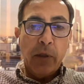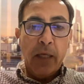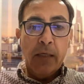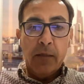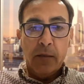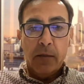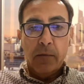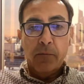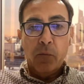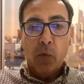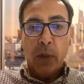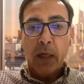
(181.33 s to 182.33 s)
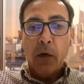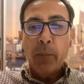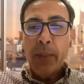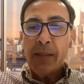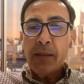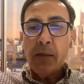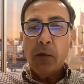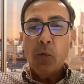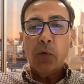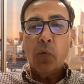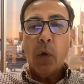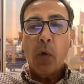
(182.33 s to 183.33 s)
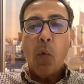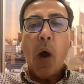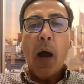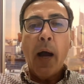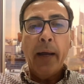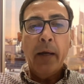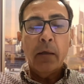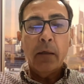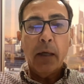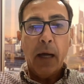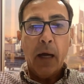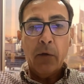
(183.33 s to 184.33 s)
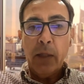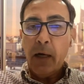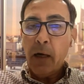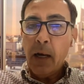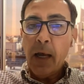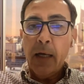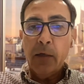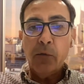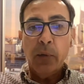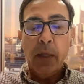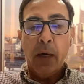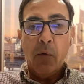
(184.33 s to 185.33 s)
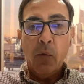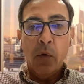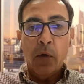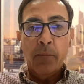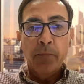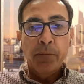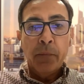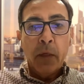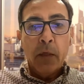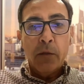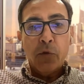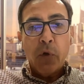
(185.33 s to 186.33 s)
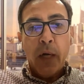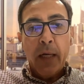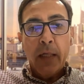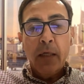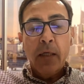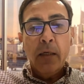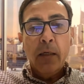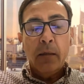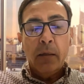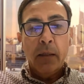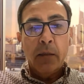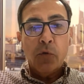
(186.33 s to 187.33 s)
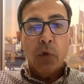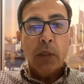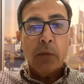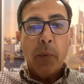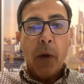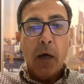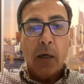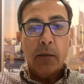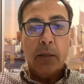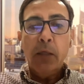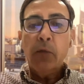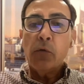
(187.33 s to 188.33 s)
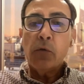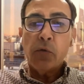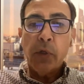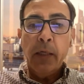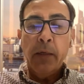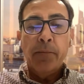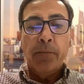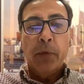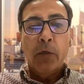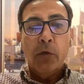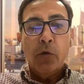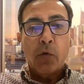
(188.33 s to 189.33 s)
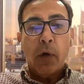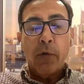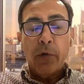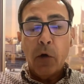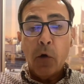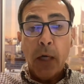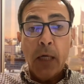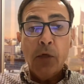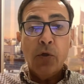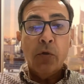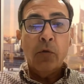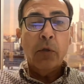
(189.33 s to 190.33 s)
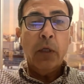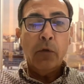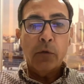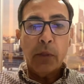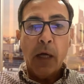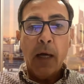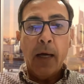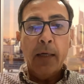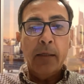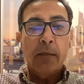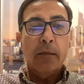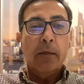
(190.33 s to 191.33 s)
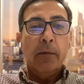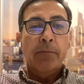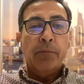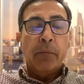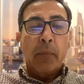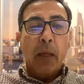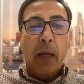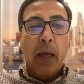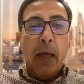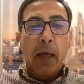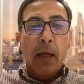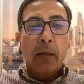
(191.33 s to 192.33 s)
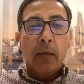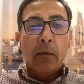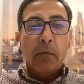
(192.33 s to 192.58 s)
thesis, what kind of business they want to acquire, how that aligns with our strategy and sweet spots, industry, geographic location, deal size, and